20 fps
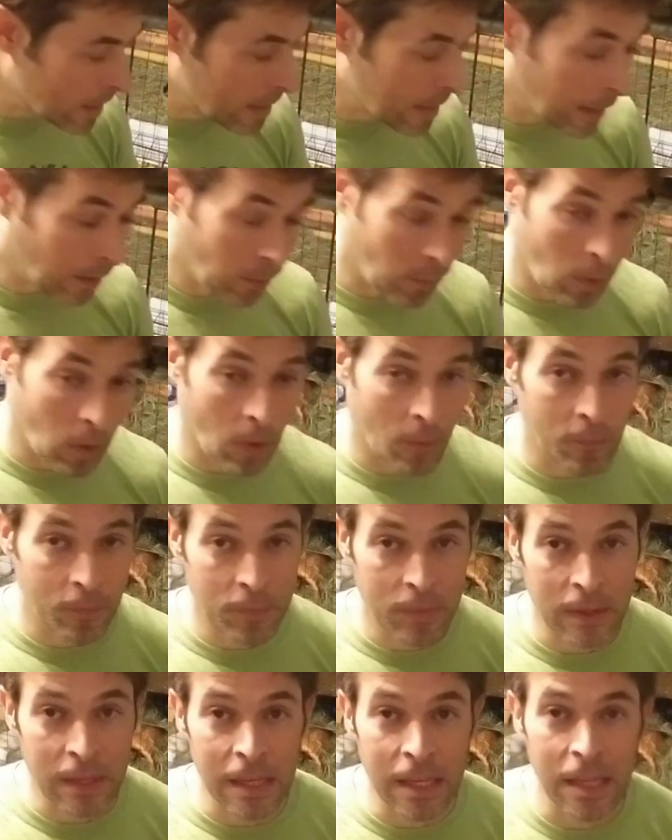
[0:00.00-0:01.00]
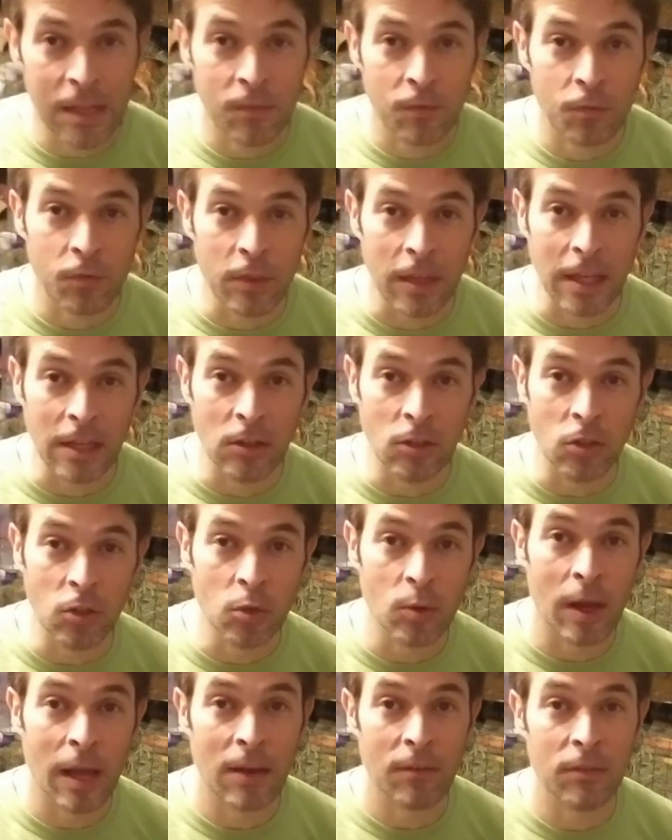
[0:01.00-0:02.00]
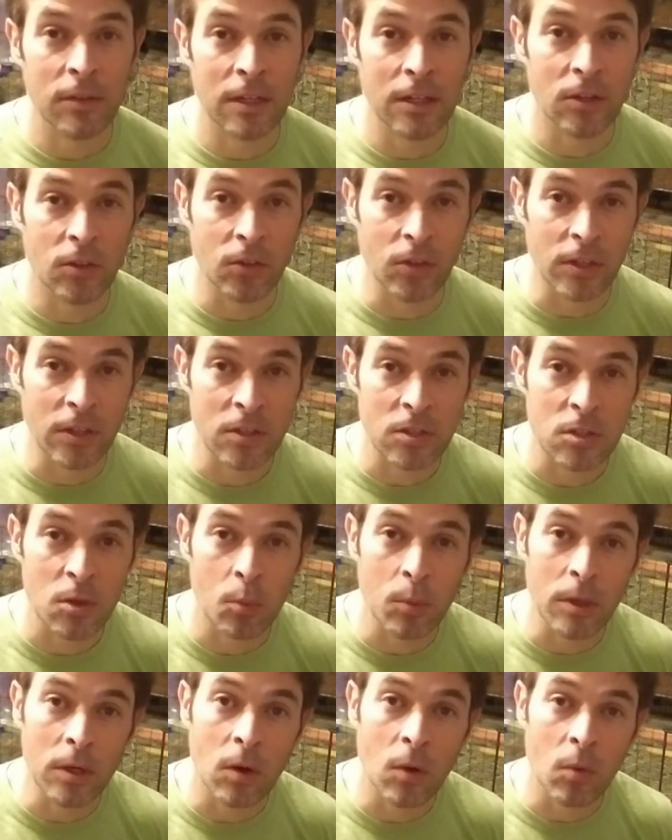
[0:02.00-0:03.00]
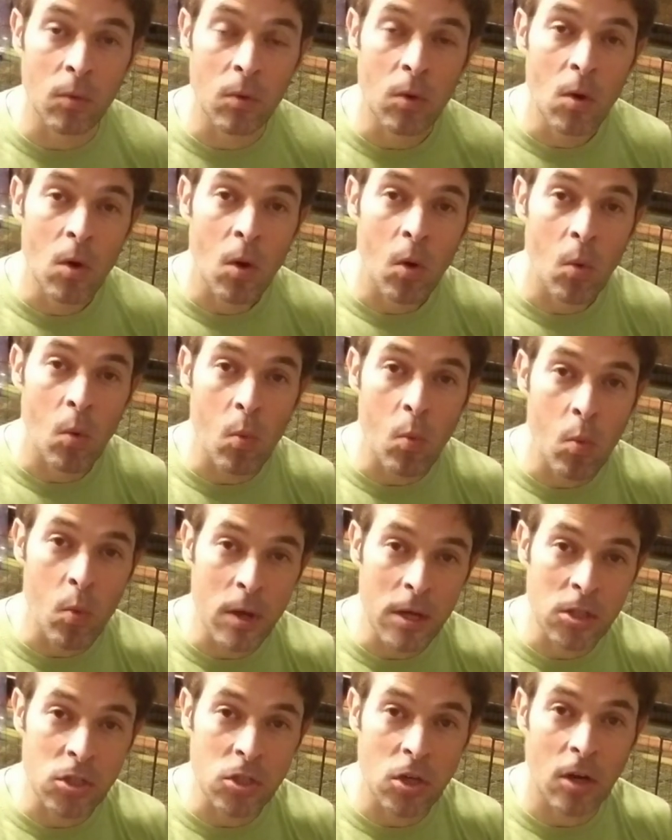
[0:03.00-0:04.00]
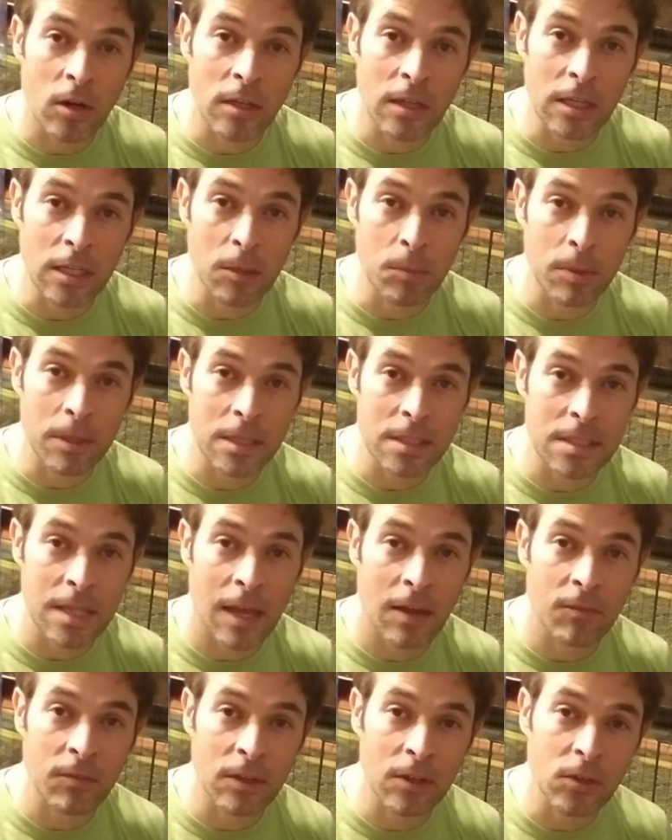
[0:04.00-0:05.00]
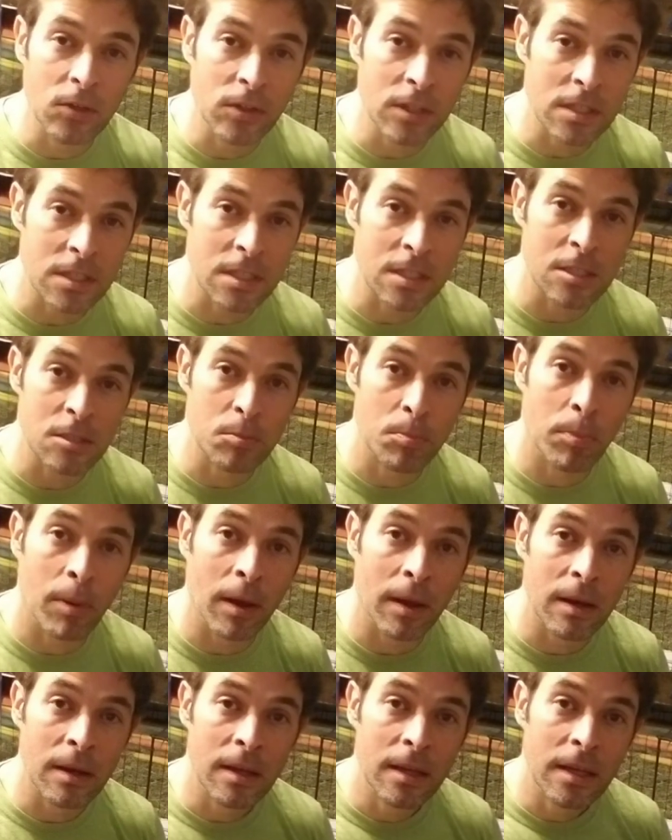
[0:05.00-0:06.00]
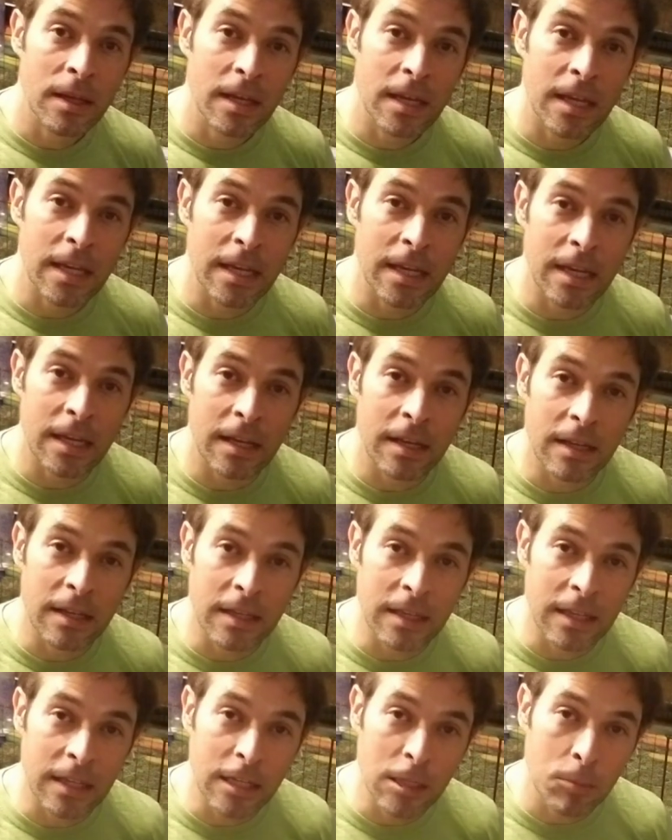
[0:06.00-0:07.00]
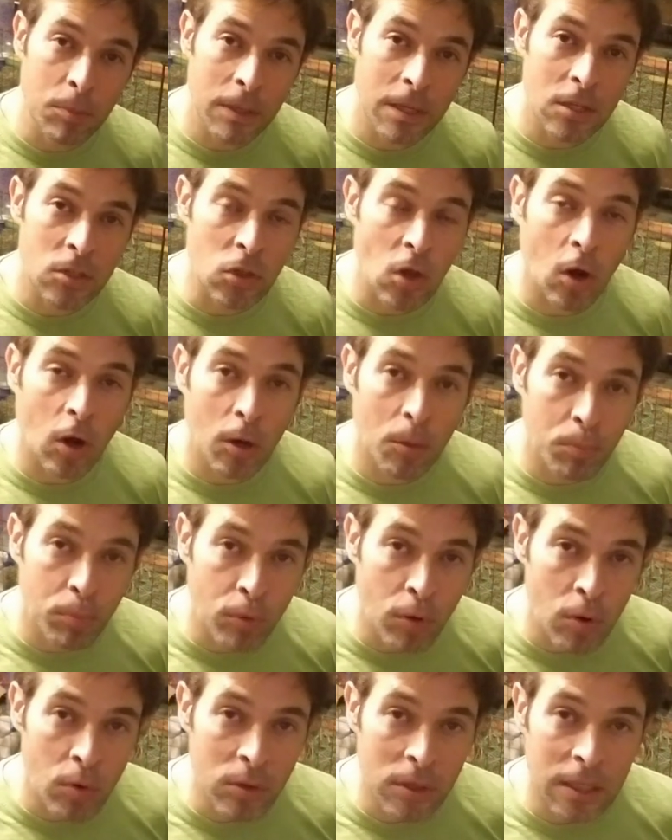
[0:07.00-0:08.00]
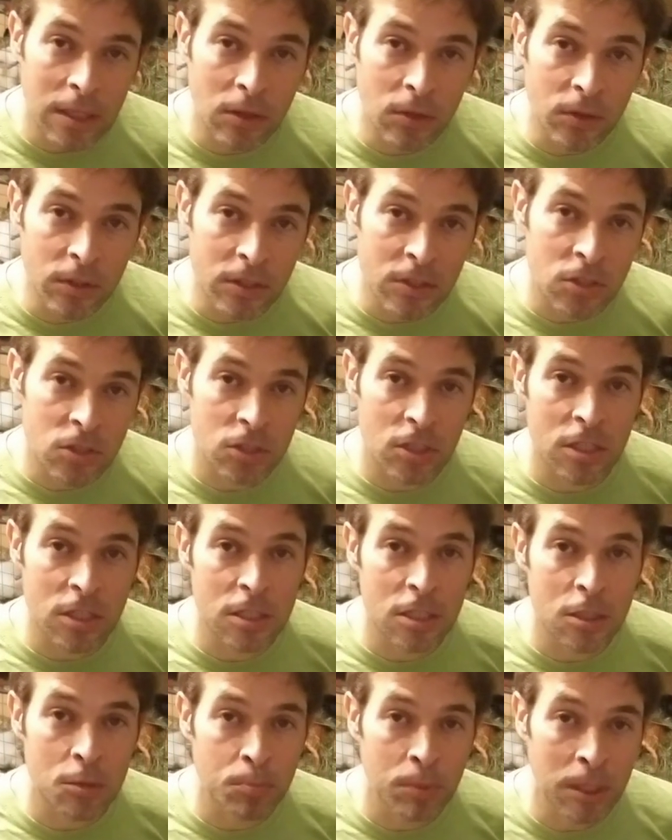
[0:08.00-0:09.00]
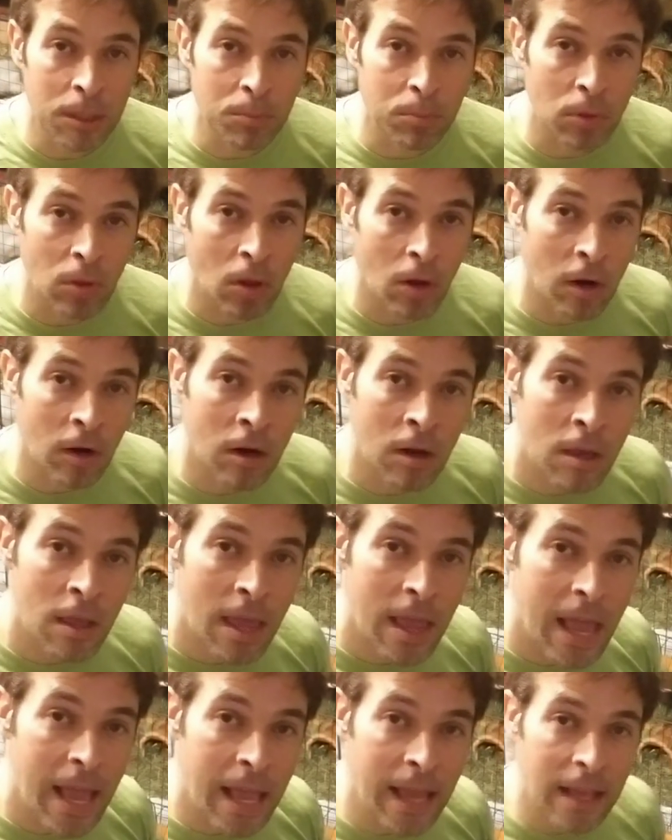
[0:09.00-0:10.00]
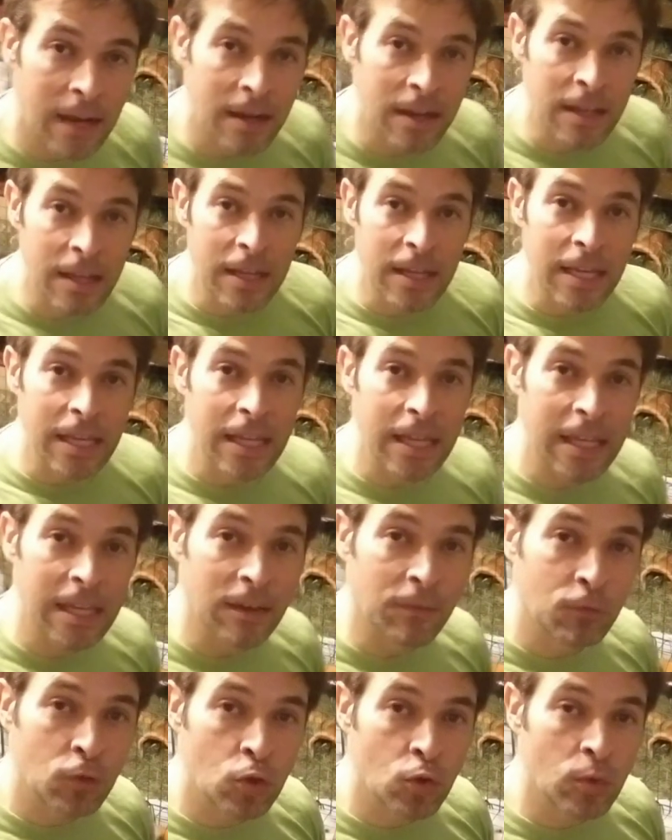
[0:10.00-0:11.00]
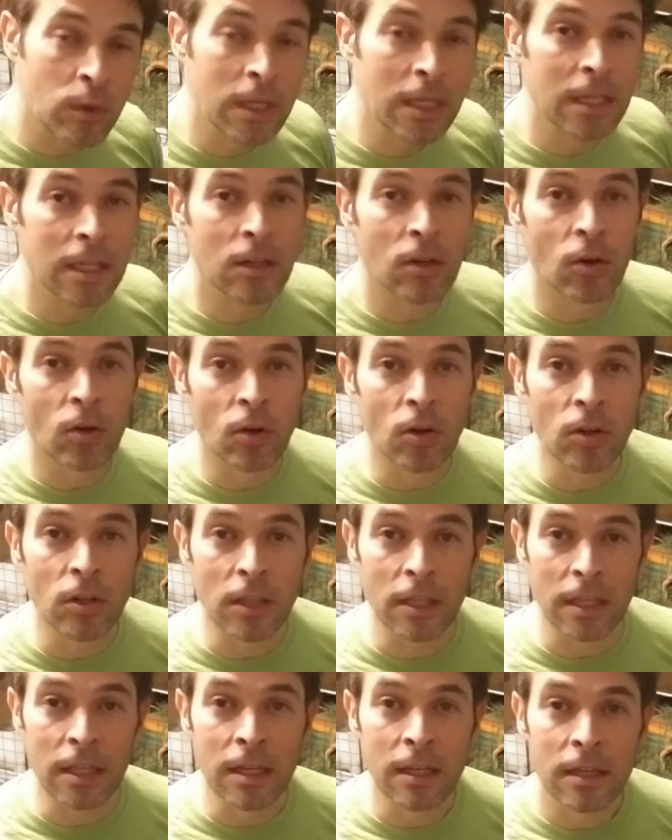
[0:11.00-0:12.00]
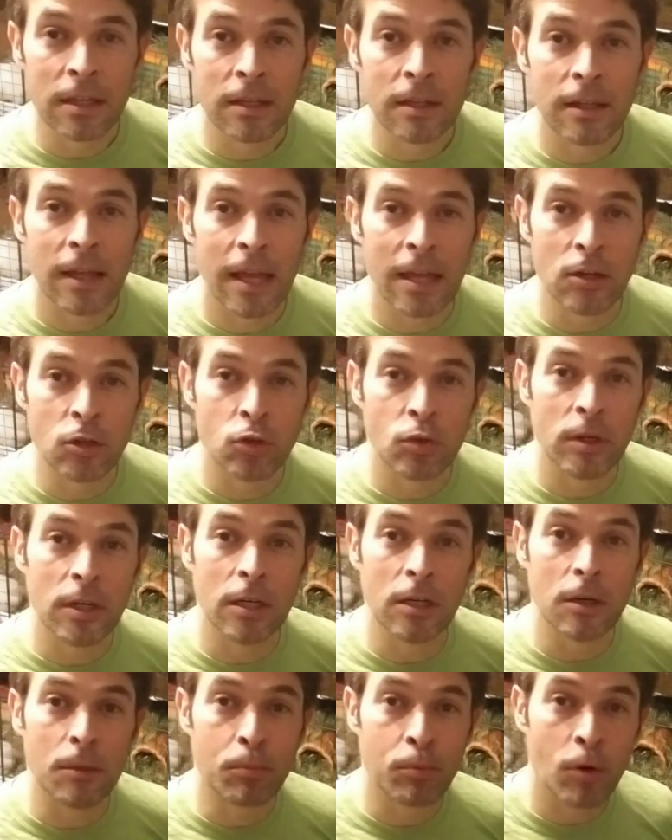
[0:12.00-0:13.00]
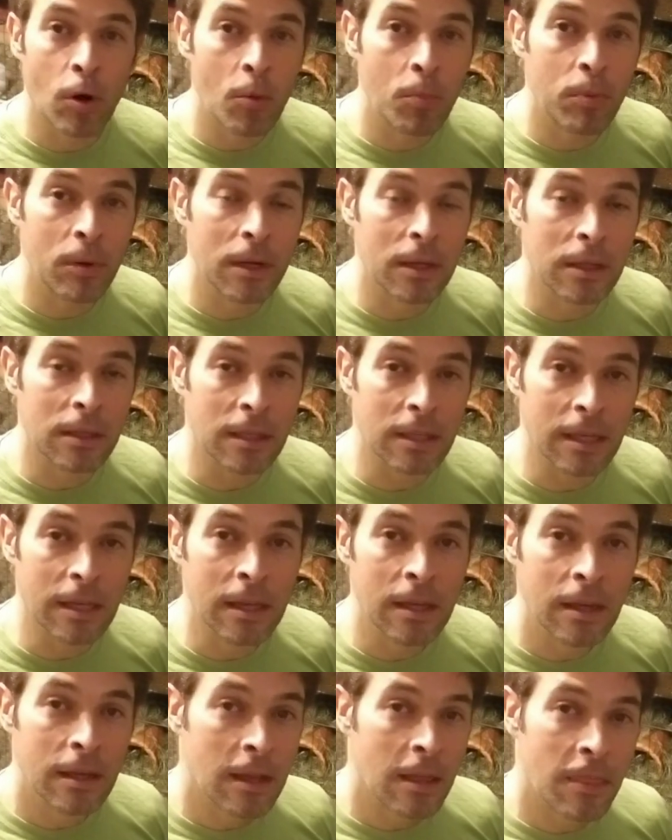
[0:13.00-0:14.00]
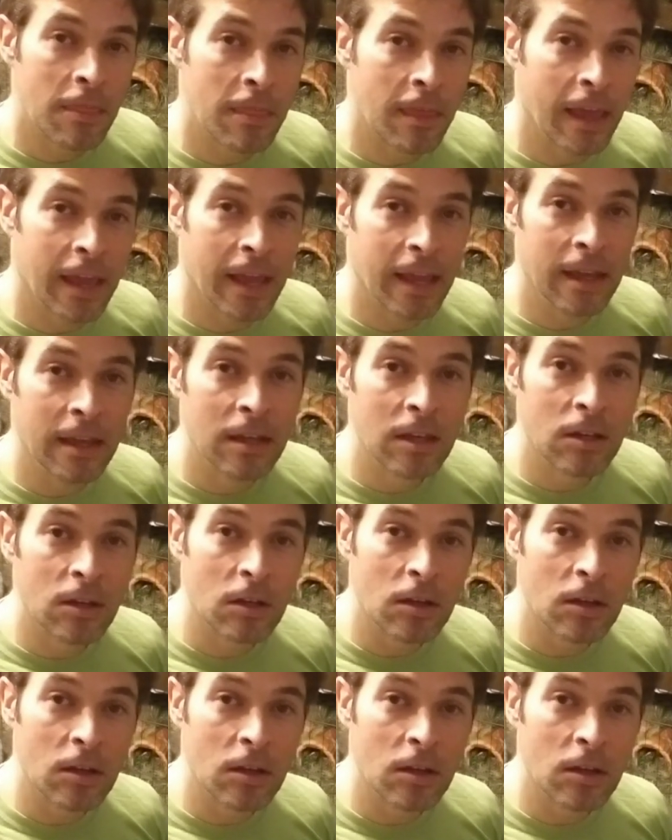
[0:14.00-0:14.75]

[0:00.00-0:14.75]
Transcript: Now, if they do have an illness, and we don't wish our guinea pigs to have illnesses, but guinea pigs are prone to illness just as people are, and if treated early and treated appropriately, they